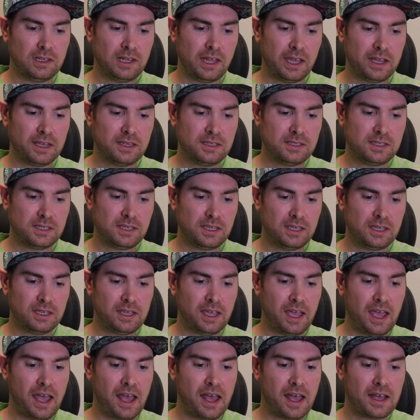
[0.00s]

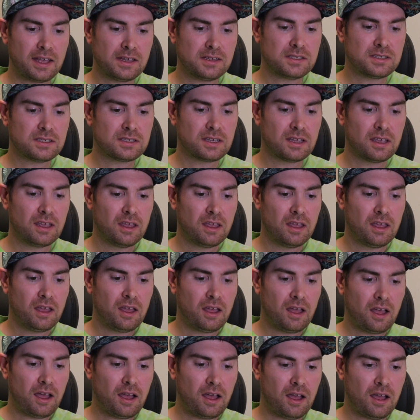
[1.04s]
Legacy asks,
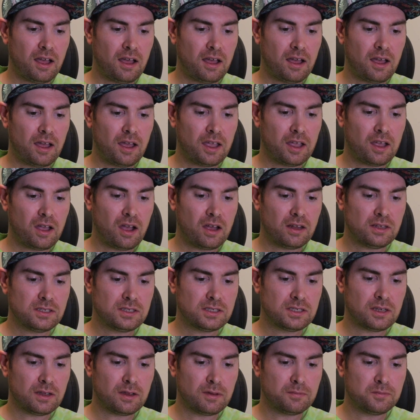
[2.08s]
uh, I got
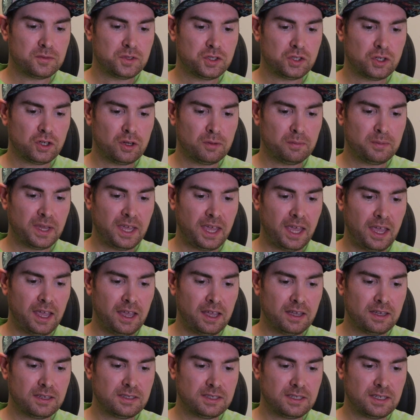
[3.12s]
some sherb
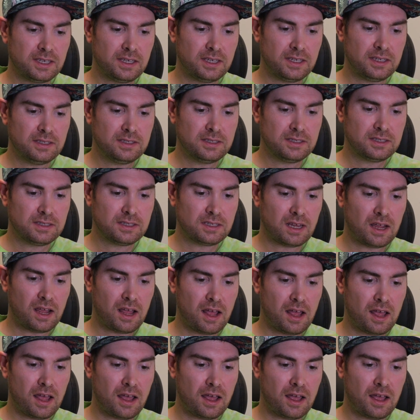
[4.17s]
cake seeds.
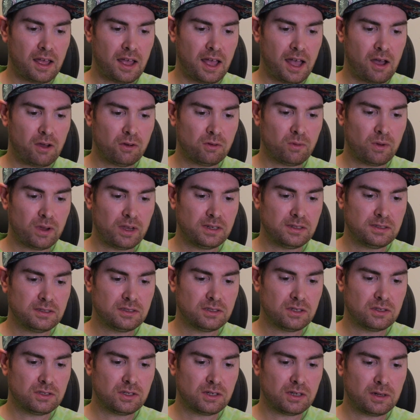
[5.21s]
Uh, how do I
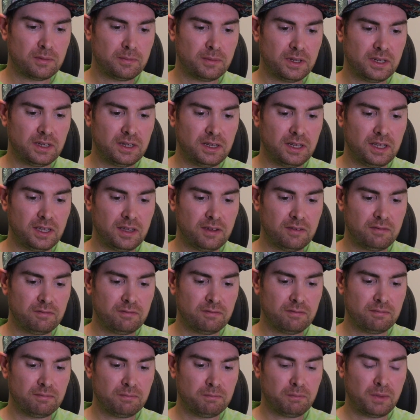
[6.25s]
determine if
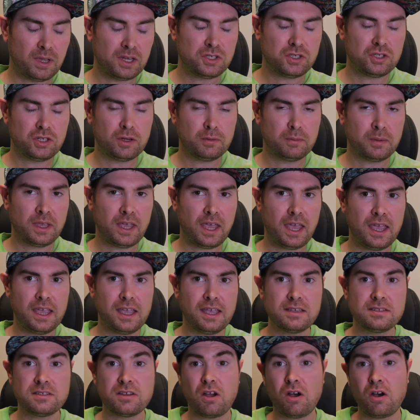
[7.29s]
my sherb
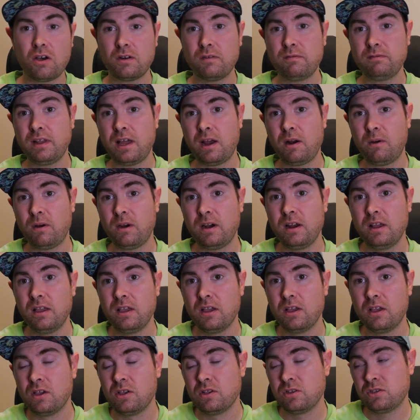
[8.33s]
cake is autoflower?
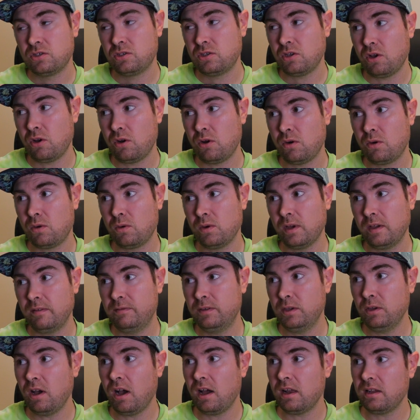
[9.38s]
So
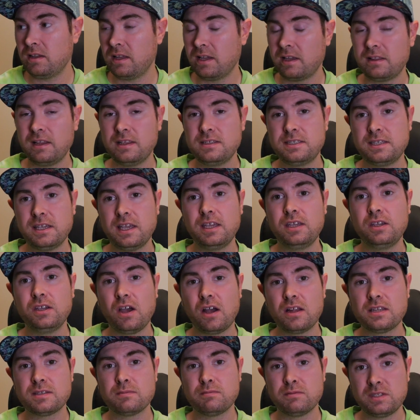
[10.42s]
if you got, like, let's say you
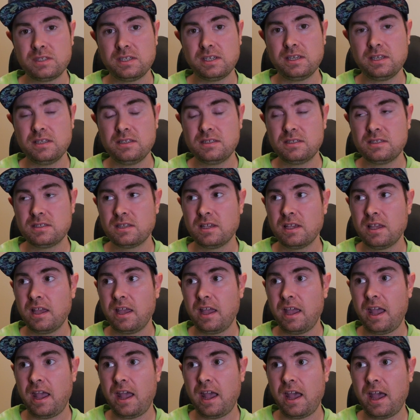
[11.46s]
got some seeds
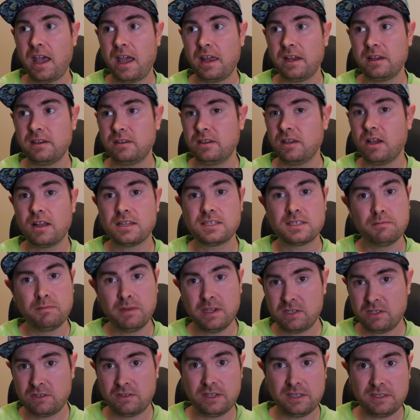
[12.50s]
and you got some
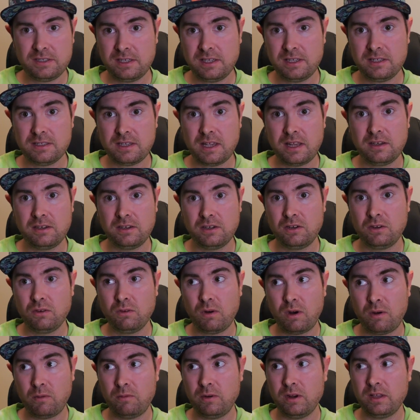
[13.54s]
mystery seeds and
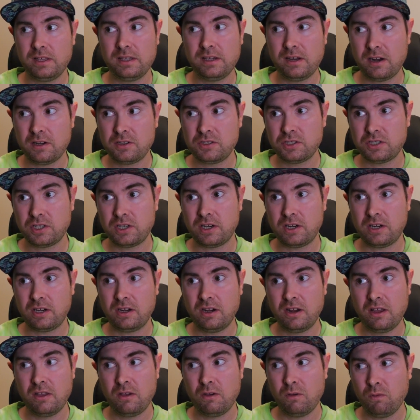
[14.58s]
you are really not
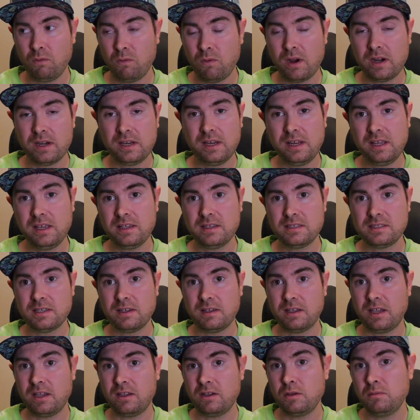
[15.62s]
sure what it is.
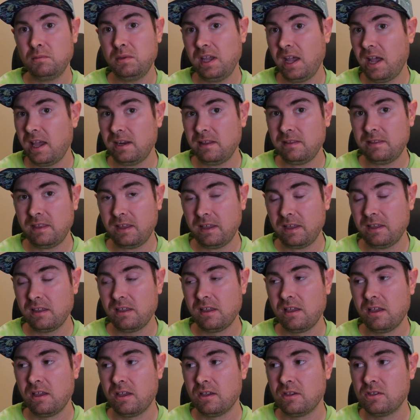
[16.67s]
It could be anything.
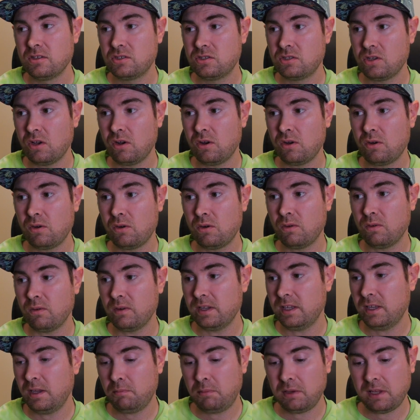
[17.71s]
So
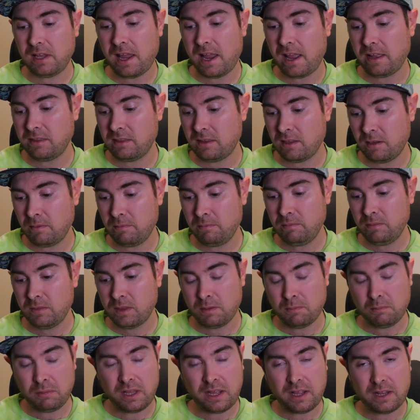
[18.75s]
you plant them,
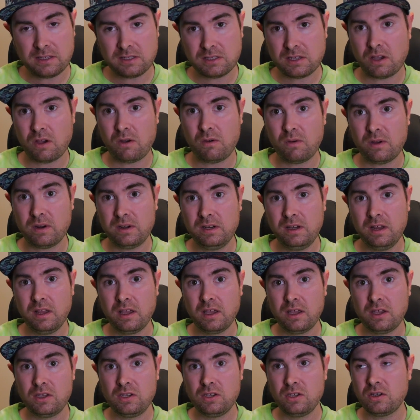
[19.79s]
the plant's going,
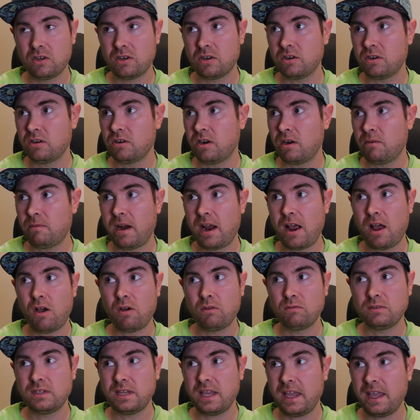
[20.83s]
you're
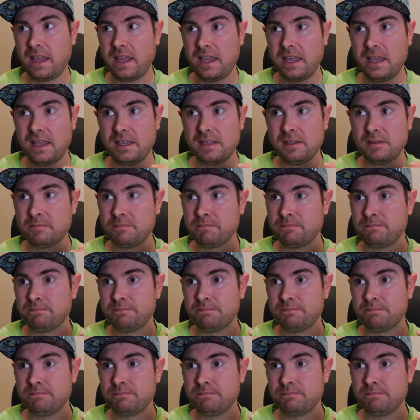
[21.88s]
around day,